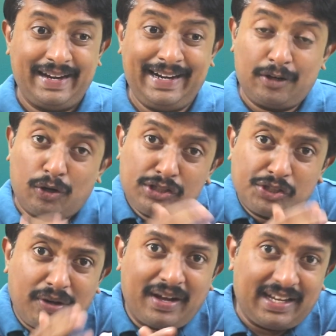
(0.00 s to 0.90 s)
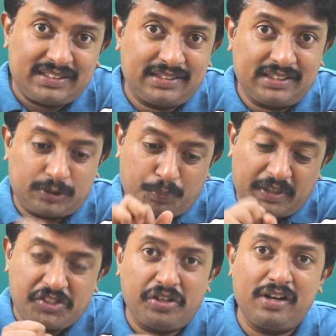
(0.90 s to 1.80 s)
it also has the
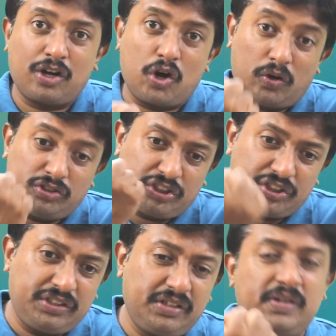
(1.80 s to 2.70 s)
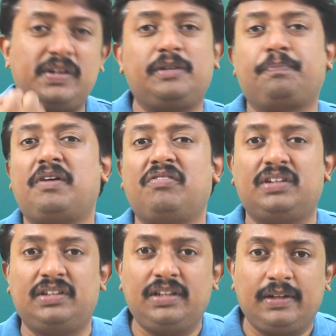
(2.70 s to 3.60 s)
special constituent
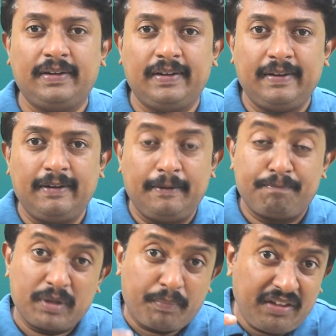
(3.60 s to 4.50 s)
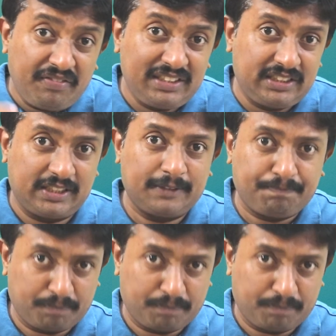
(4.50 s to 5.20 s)
power by which,